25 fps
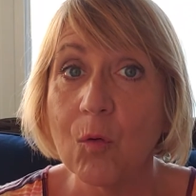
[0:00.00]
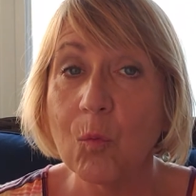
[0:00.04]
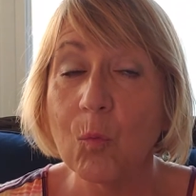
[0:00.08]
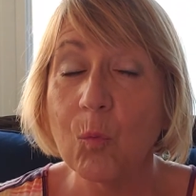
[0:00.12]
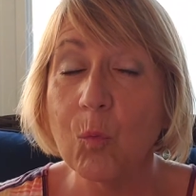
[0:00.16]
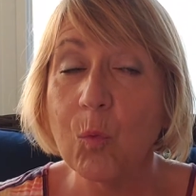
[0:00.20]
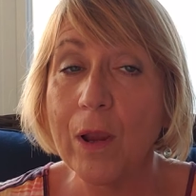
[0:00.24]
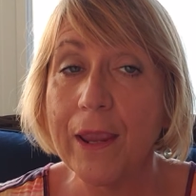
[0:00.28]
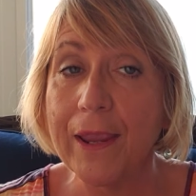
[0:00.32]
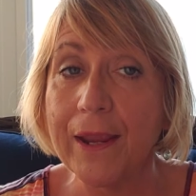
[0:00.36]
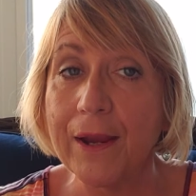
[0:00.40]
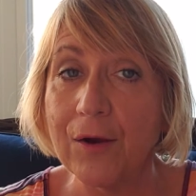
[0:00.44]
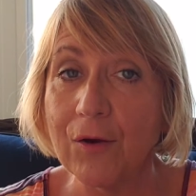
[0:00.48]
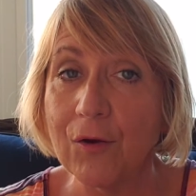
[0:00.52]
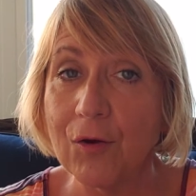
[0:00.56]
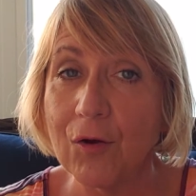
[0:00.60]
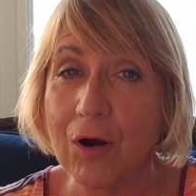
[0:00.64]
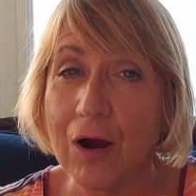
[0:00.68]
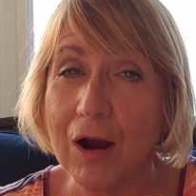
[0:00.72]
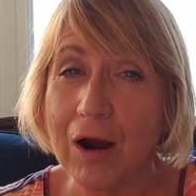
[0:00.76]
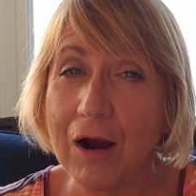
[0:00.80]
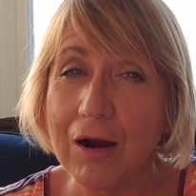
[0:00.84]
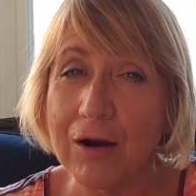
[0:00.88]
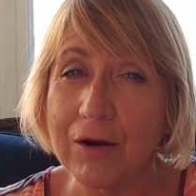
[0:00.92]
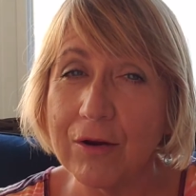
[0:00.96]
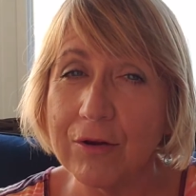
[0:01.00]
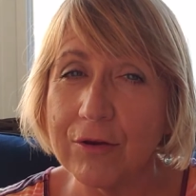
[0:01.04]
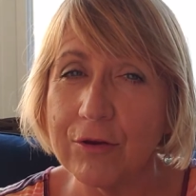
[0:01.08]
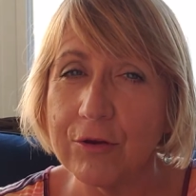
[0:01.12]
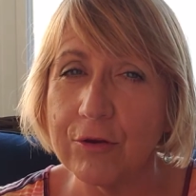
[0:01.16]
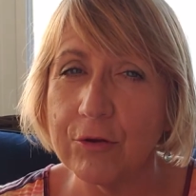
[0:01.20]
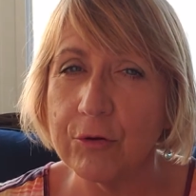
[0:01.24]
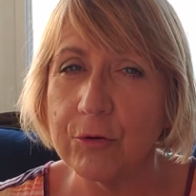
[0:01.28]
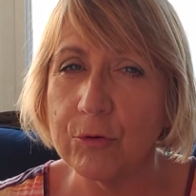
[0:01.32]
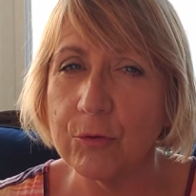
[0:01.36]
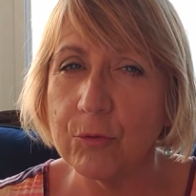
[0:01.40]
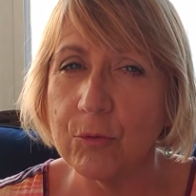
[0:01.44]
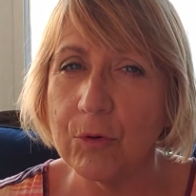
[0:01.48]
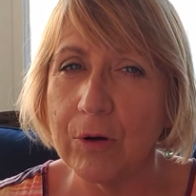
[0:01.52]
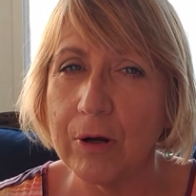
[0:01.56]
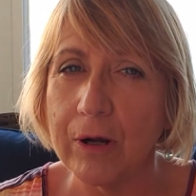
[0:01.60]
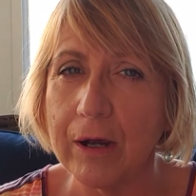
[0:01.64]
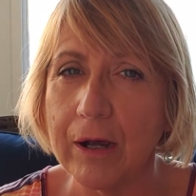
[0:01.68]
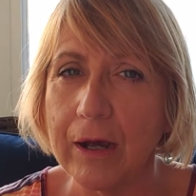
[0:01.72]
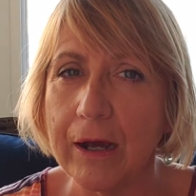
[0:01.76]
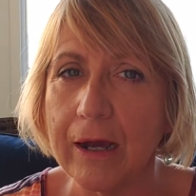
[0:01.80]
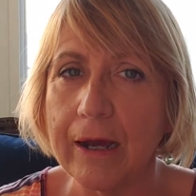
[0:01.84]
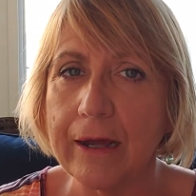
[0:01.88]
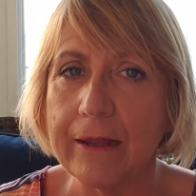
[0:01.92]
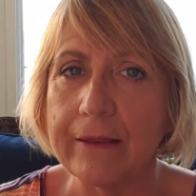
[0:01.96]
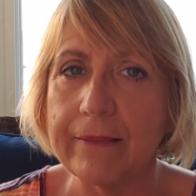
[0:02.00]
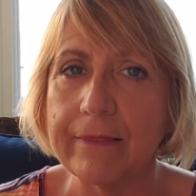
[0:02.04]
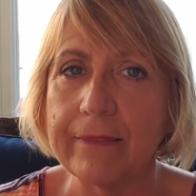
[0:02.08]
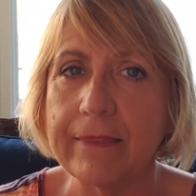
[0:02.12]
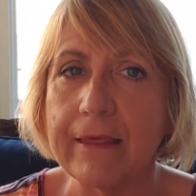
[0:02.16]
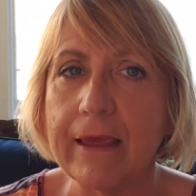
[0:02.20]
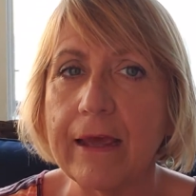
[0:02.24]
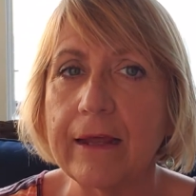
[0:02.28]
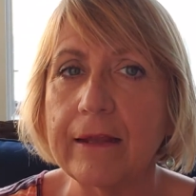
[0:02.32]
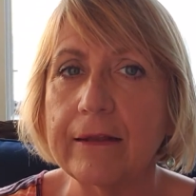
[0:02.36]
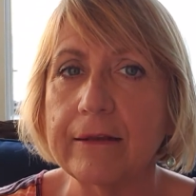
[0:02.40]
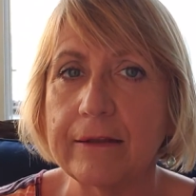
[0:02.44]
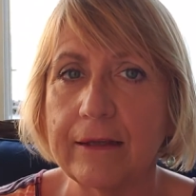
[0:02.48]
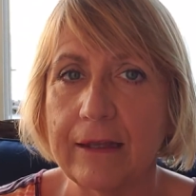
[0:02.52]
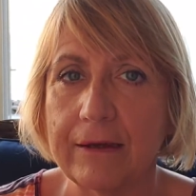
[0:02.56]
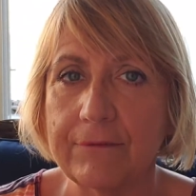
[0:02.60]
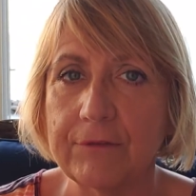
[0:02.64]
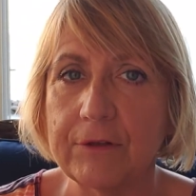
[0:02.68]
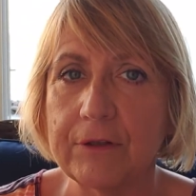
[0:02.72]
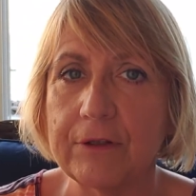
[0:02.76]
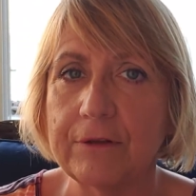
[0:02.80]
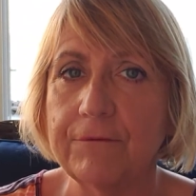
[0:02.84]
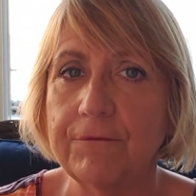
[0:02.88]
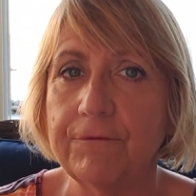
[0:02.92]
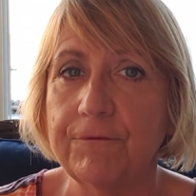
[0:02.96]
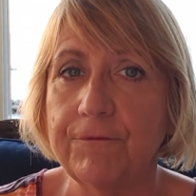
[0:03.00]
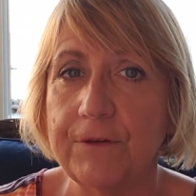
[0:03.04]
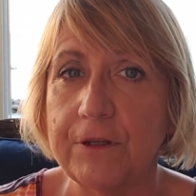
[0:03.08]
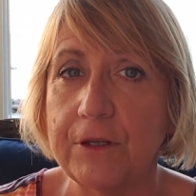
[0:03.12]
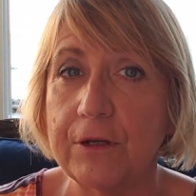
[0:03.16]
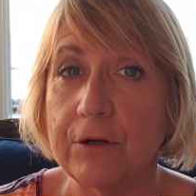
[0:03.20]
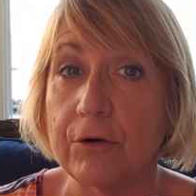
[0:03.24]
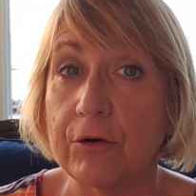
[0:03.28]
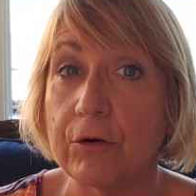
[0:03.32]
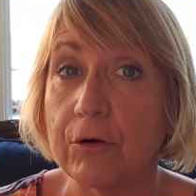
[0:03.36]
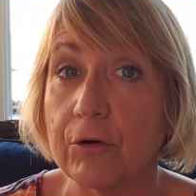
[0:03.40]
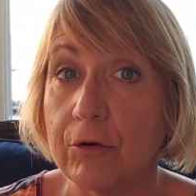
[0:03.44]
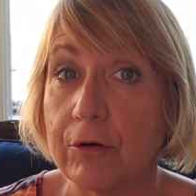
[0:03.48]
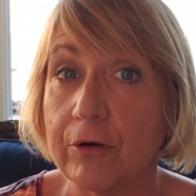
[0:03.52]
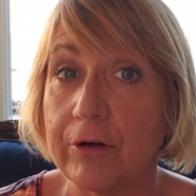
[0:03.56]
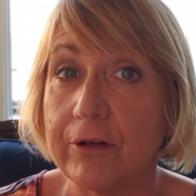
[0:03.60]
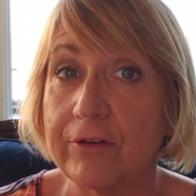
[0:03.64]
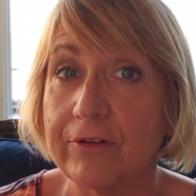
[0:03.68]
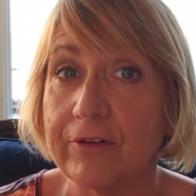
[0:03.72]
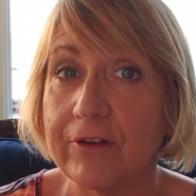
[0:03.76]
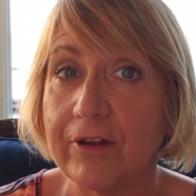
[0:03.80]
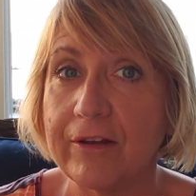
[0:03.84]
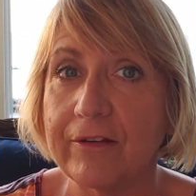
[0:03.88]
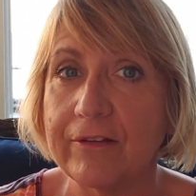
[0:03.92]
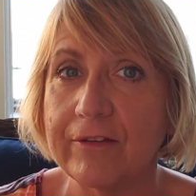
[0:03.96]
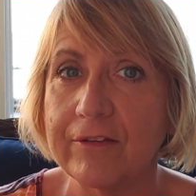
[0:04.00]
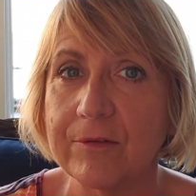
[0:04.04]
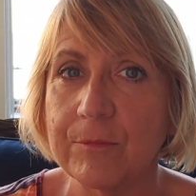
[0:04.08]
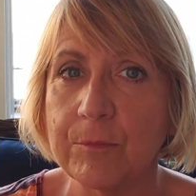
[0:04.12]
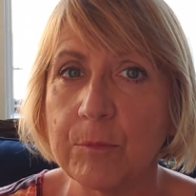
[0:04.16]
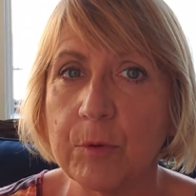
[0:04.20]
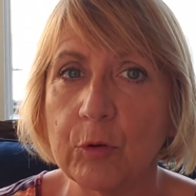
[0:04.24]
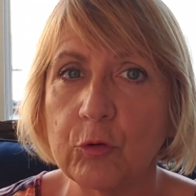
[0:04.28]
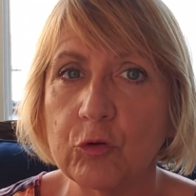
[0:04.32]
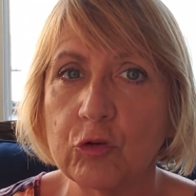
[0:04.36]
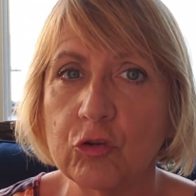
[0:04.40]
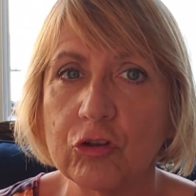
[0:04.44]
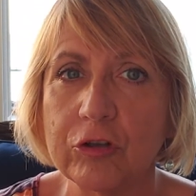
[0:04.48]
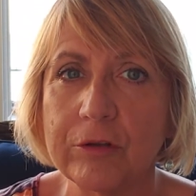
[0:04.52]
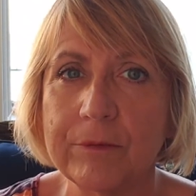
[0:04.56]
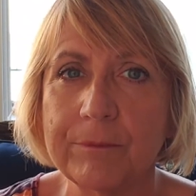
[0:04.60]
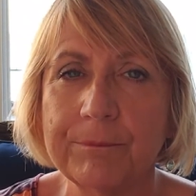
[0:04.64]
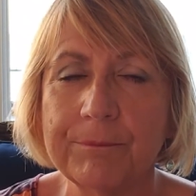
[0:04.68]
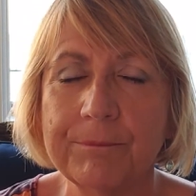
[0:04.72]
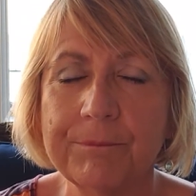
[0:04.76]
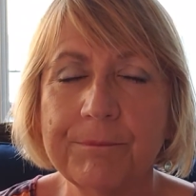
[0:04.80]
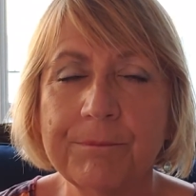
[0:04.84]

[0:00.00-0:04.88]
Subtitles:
where are you on that level of fear or intense emotion?